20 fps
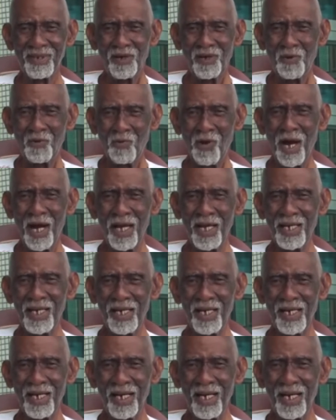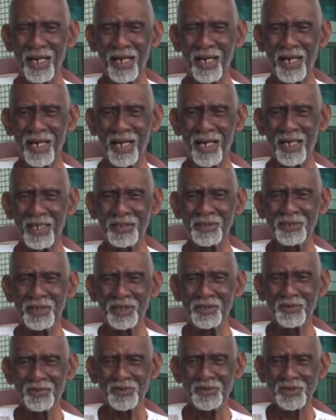why did
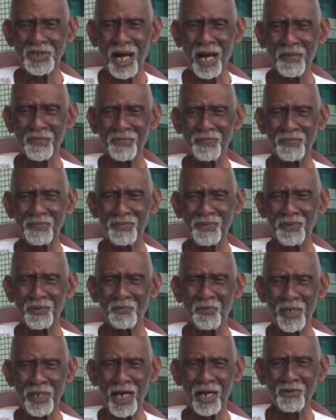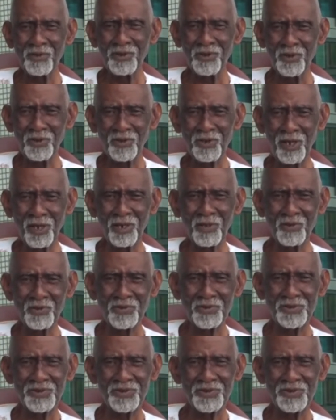you stop without no clothes?